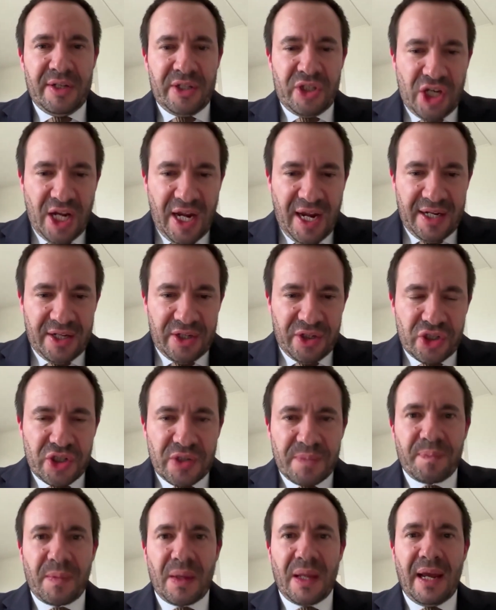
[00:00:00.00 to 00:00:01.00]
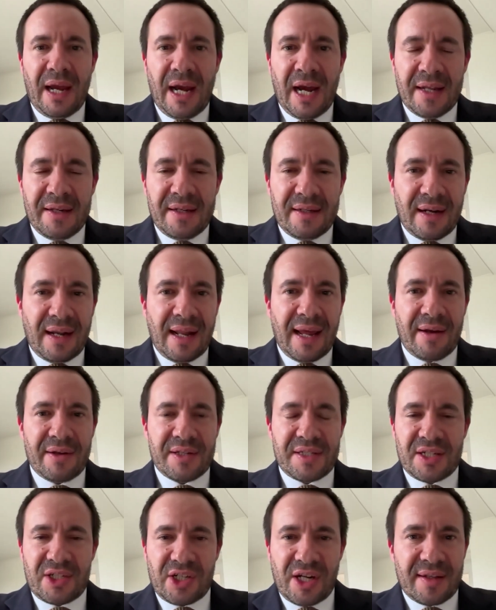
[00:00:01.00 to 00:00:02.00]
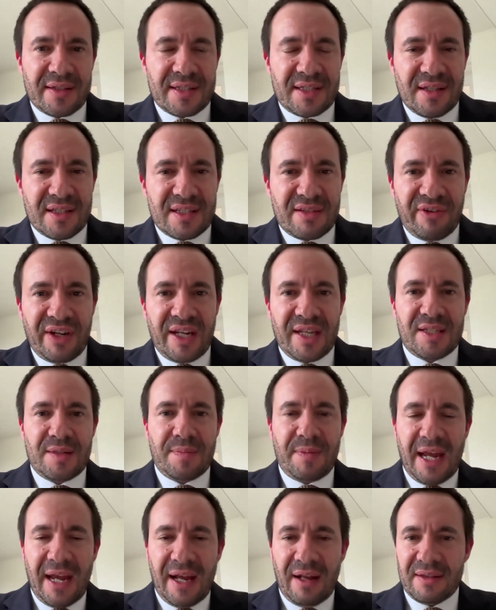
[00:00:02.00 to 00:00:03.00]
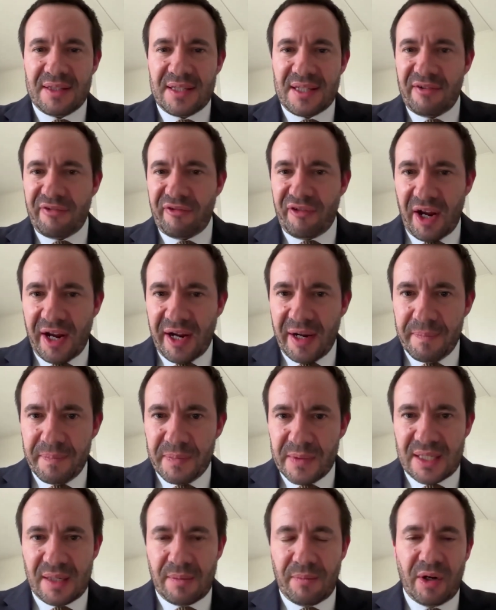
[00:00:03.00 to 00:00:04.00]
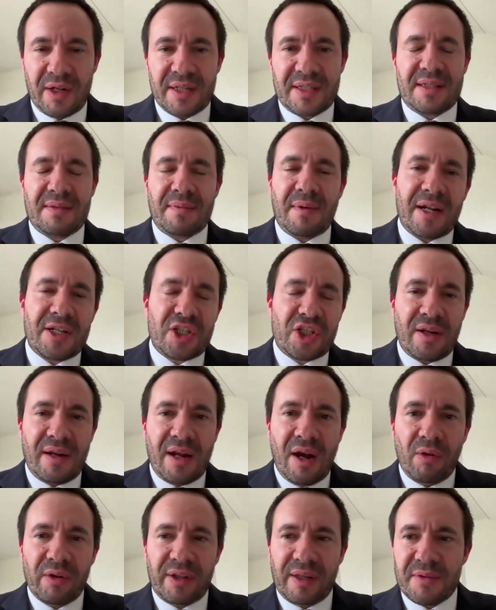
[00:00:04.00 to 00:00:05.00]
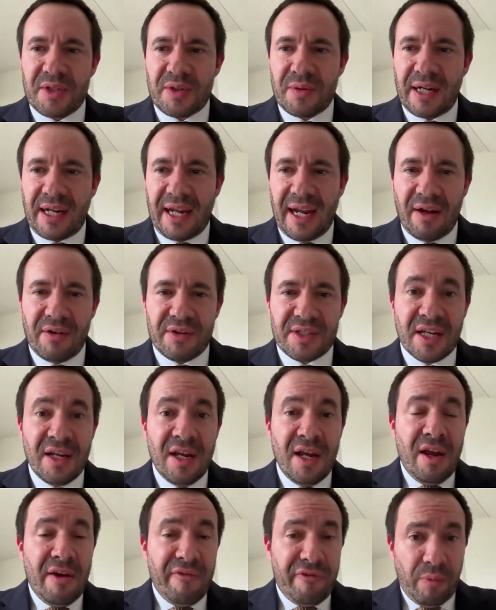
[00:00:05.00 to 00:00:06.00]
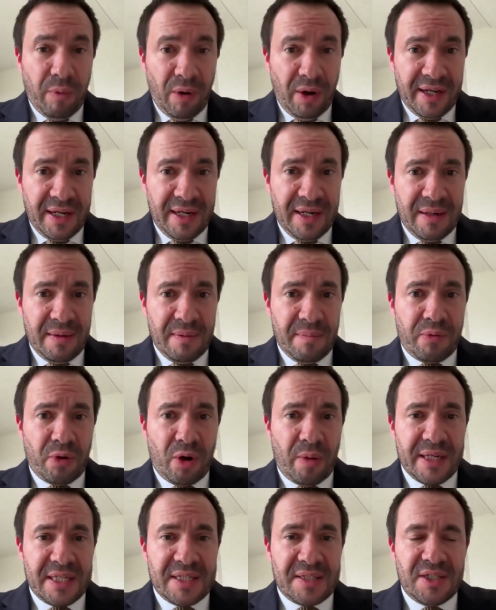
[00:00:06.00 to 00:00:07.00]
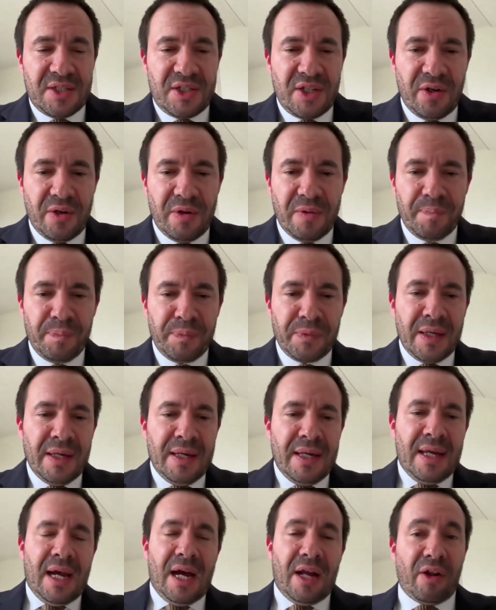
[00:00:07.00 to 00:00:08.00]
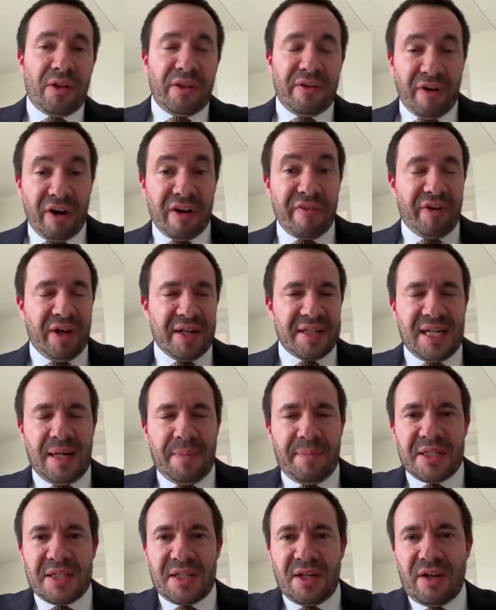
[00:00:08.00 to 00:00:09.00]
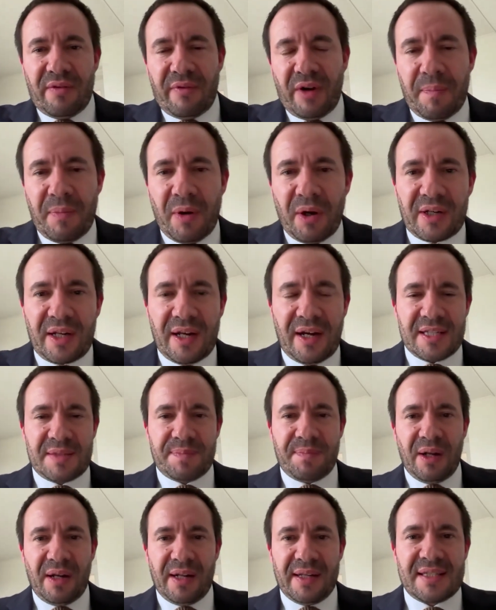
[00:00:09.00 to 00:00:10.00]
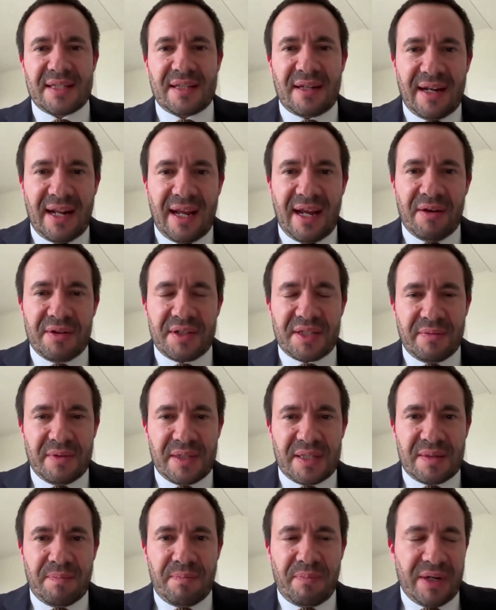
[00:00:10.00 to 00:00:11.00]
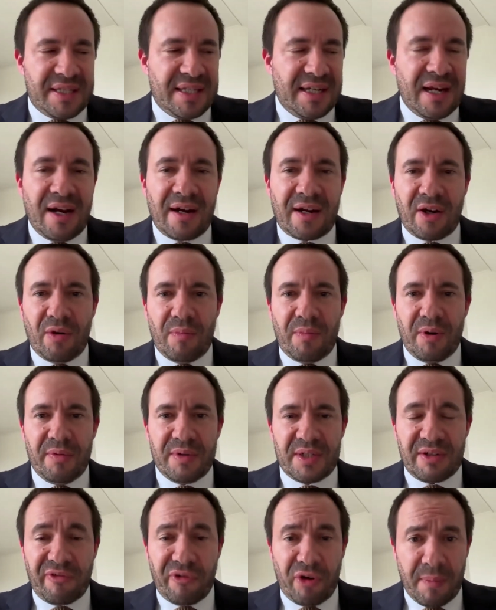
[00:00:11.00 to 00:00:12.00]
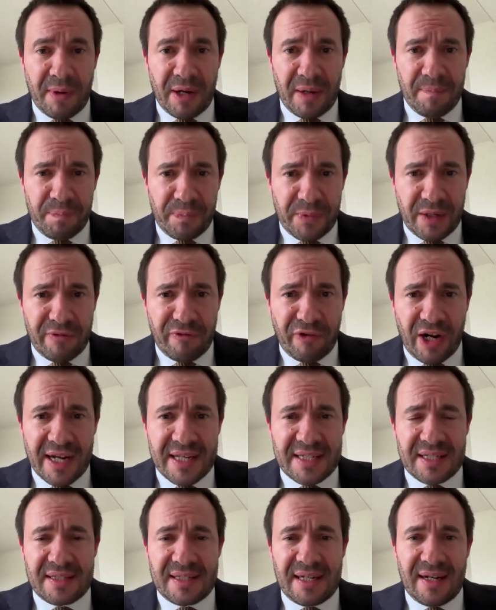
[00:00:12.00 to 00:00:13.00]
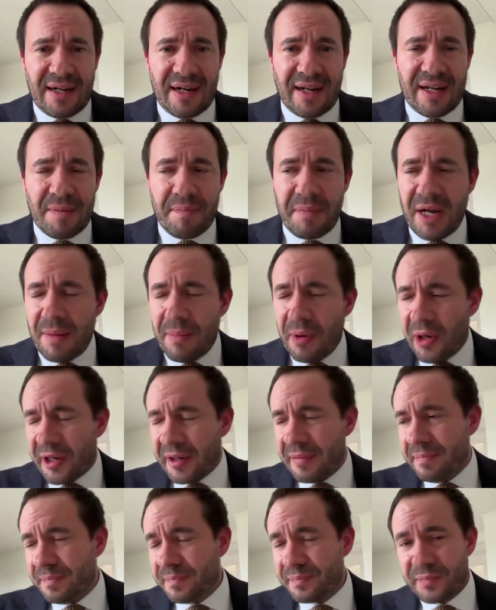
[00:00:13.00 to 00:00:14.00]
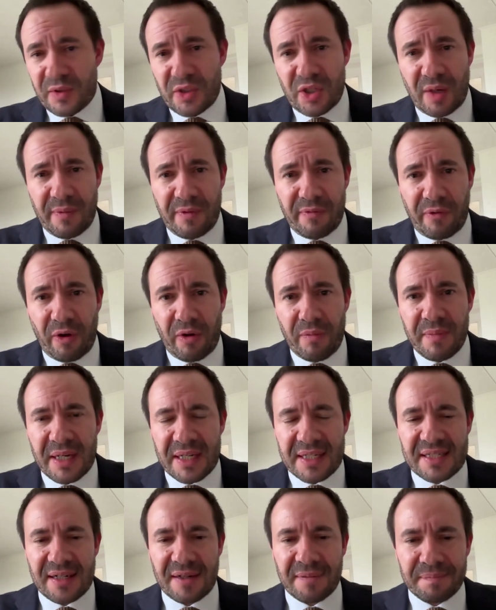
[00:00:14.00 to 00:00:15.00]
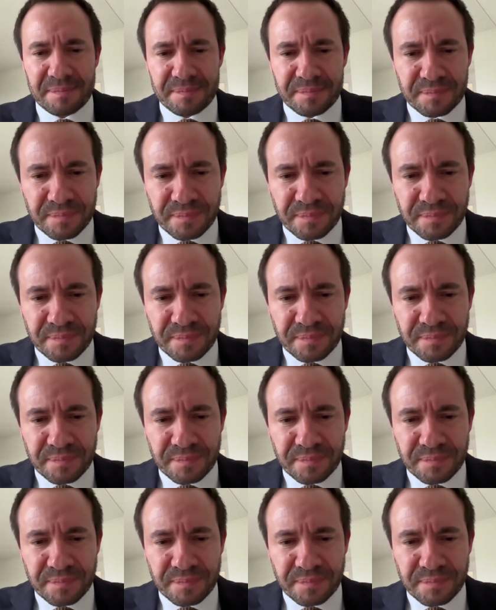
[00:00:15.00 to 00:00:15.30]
change, and it allows the Chancellor's feet to be held to the fire somewhat, to actually hold him to account for what he promised to do. And on the very first episode of our podcast, Berlin Inside Out, it was Britta Jakob, who was a former advisor to Annalena Baerbock, German foreign minister,